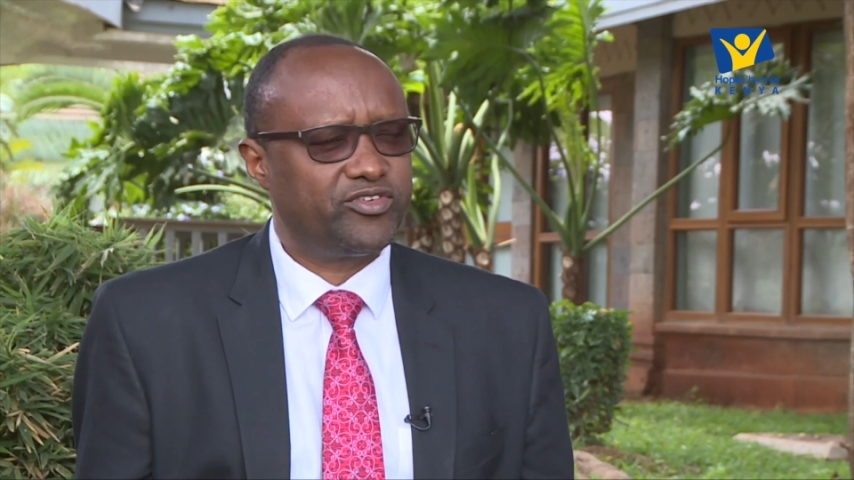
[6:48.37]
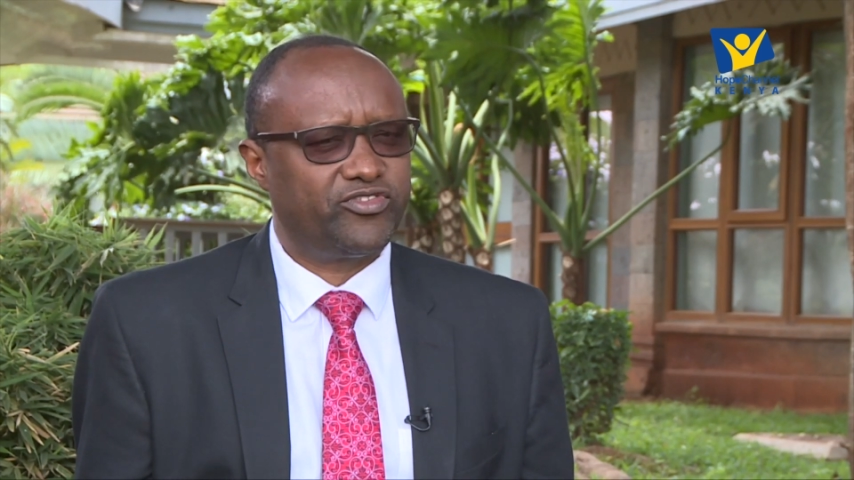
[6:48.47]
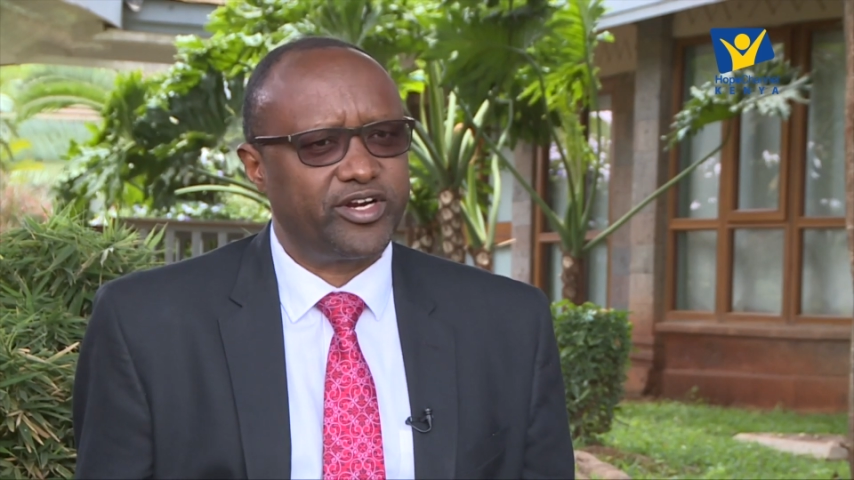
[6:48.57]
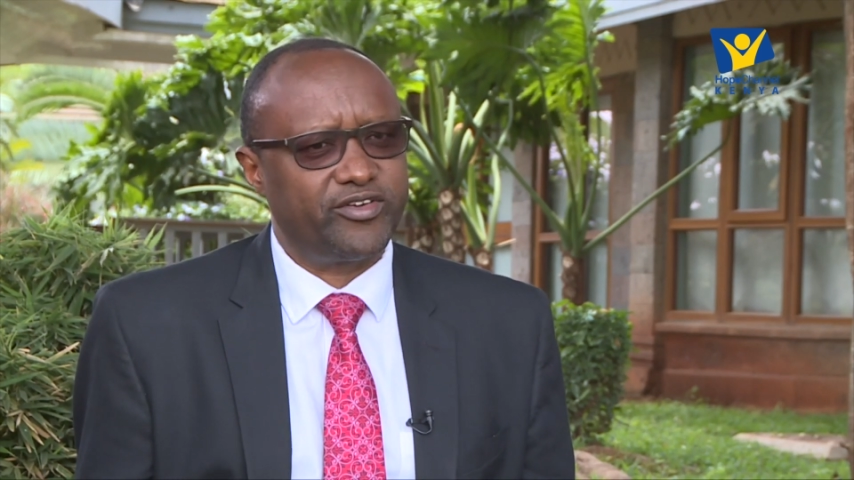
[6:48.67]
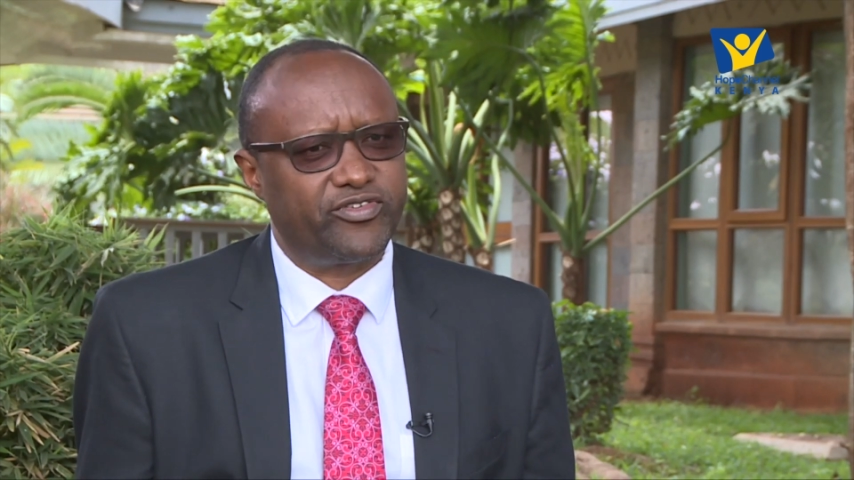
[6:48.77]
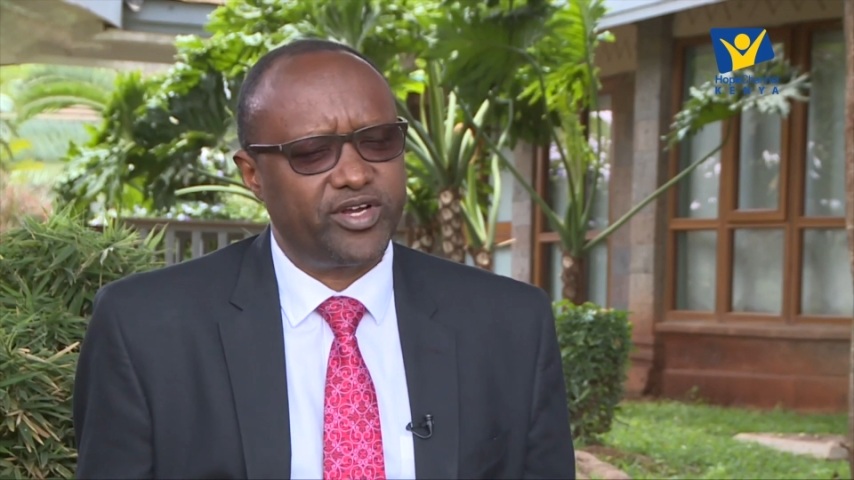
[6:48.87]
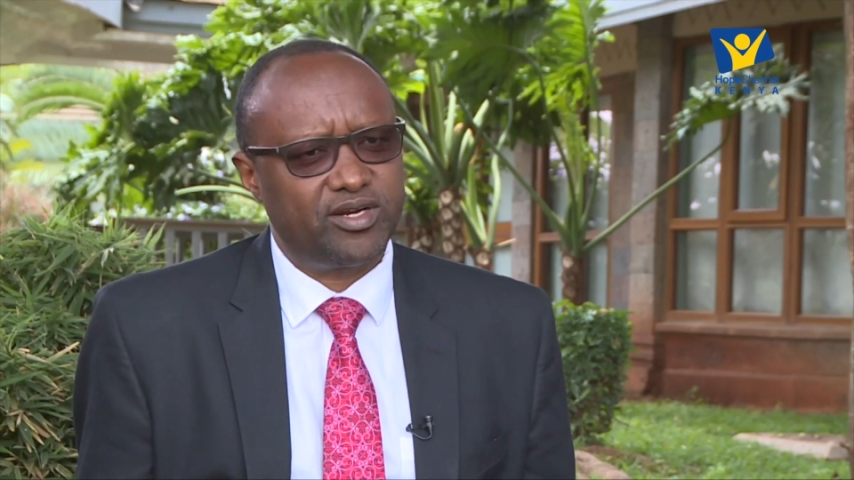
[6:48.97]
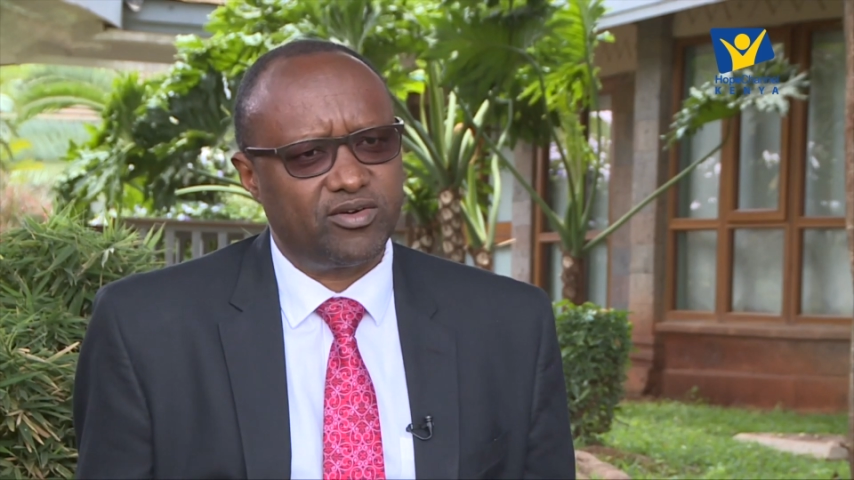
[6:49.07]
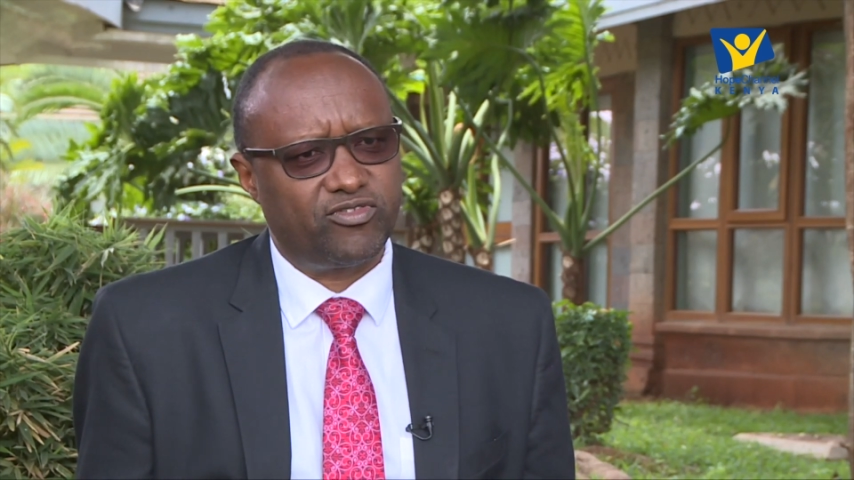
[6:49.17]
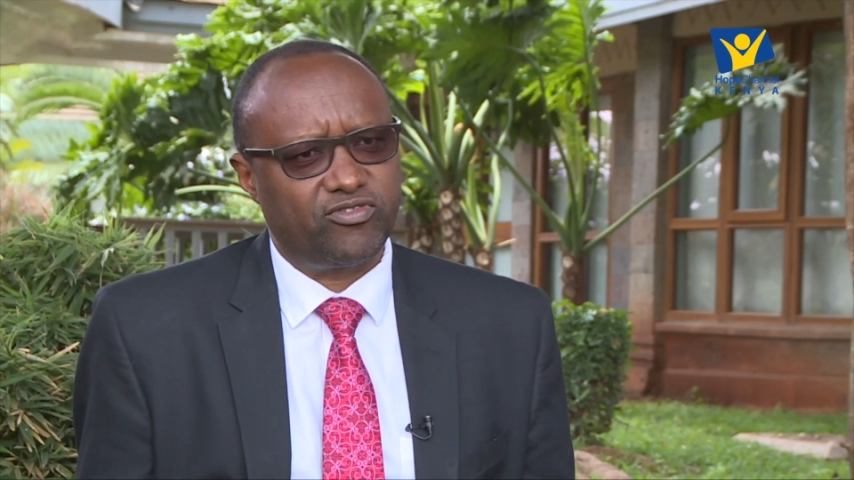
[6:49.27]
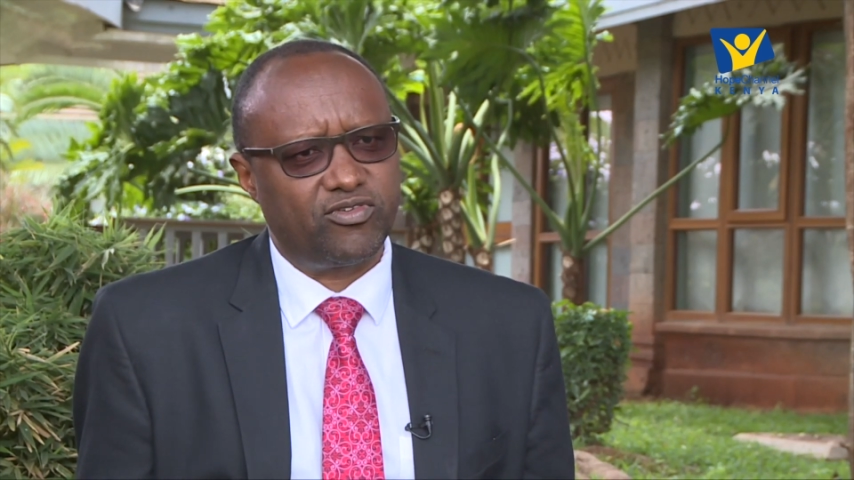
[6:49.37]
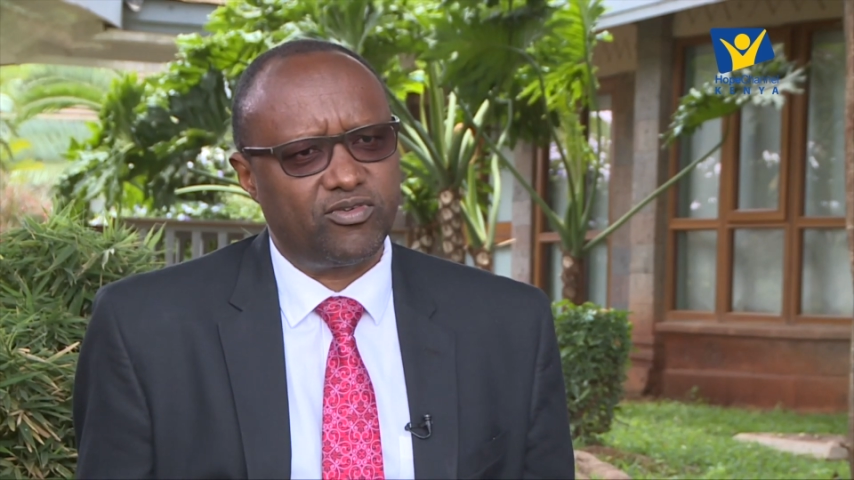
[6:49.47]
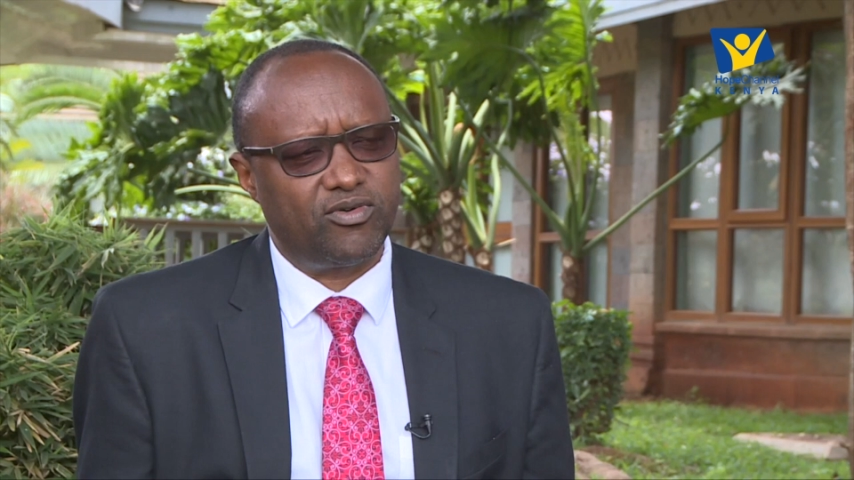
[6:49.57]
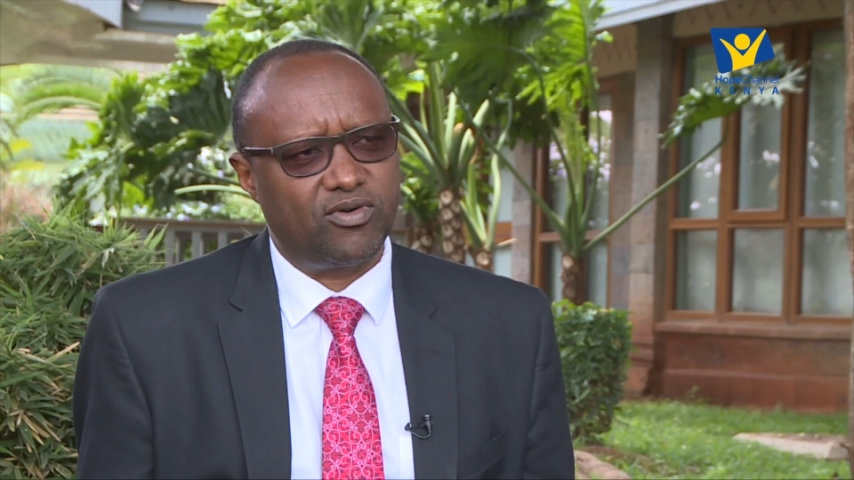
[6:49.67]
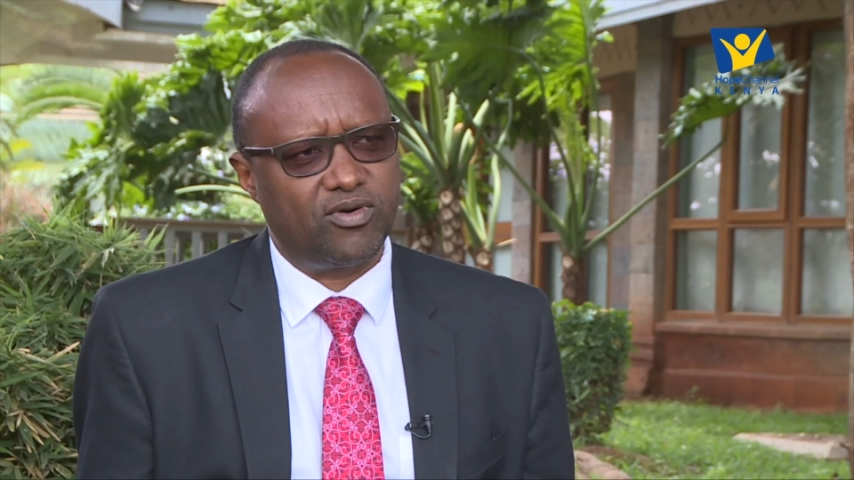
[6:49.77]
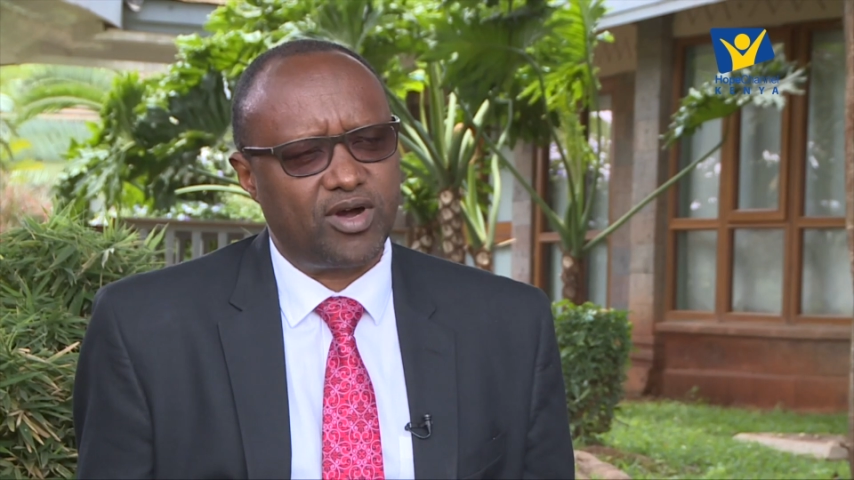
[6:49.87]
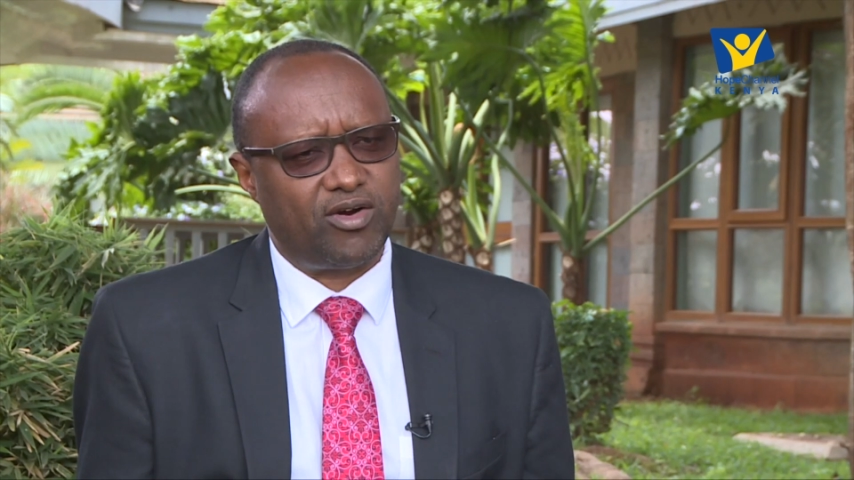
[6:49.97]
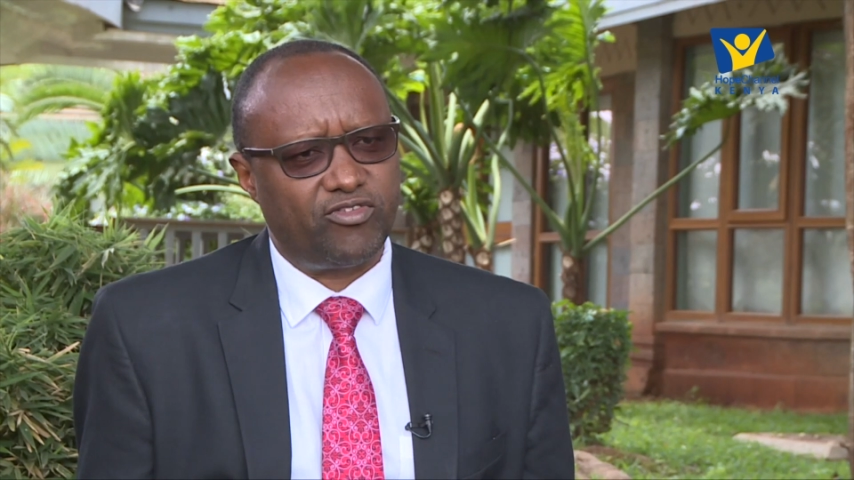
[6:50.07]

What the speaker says: for a friend of our